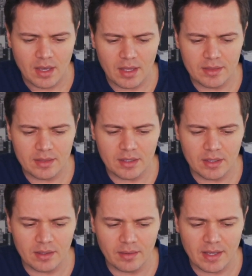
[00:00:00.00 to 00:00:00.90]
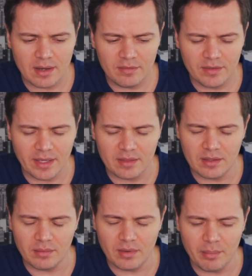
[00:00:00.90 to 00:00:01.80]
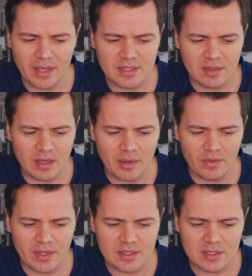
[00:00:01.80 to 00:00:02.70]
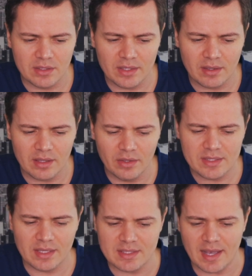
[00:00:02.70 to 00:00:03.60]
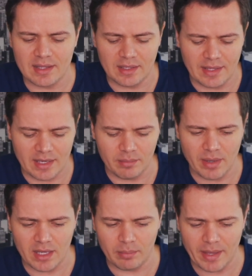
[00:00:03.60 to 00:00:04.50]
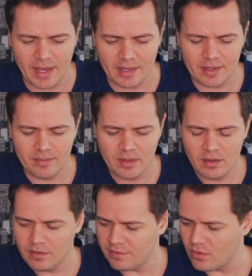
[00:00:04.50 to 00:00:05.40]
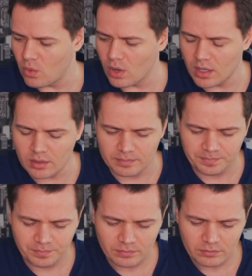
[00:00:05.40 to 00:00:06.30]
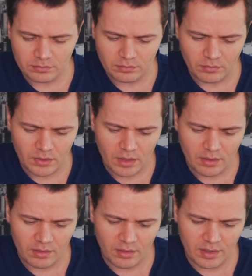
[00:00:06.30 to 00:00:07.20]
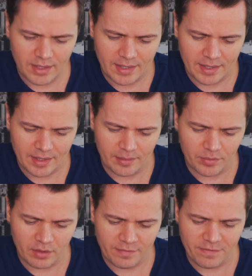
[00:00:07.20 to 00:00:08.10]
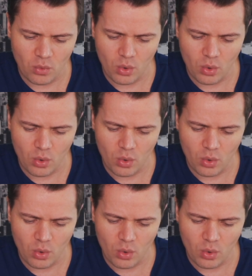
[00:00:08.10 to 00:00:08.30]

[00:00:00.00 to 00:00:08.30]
And the kind of like the amazing thing about this is it looks exactly like a body pack for like